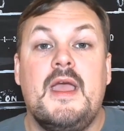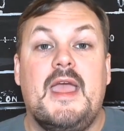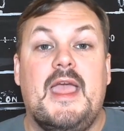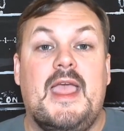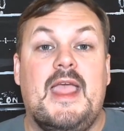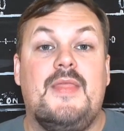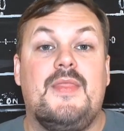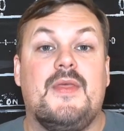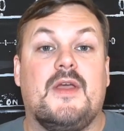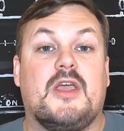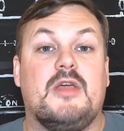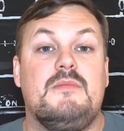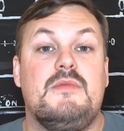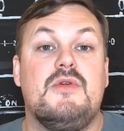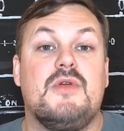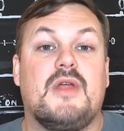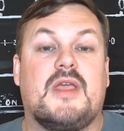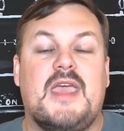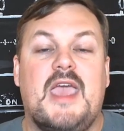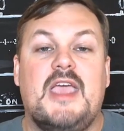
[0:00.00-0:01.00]
in the
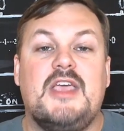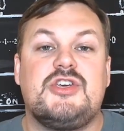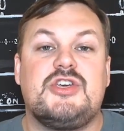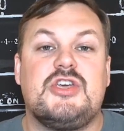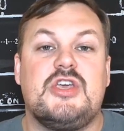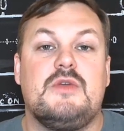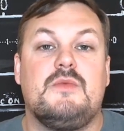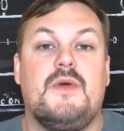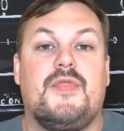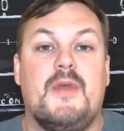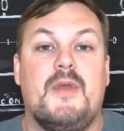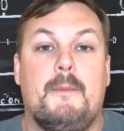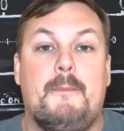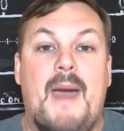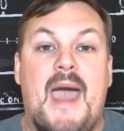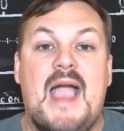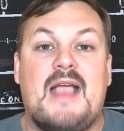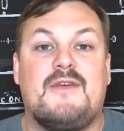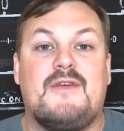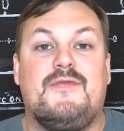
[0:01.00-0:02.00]
communication with the
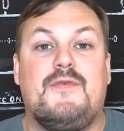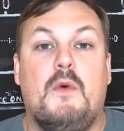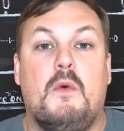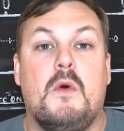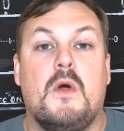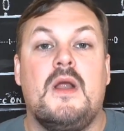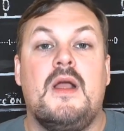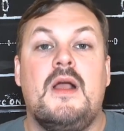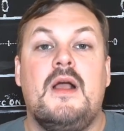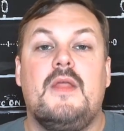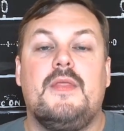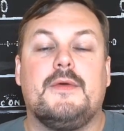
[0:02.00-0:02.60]
back four.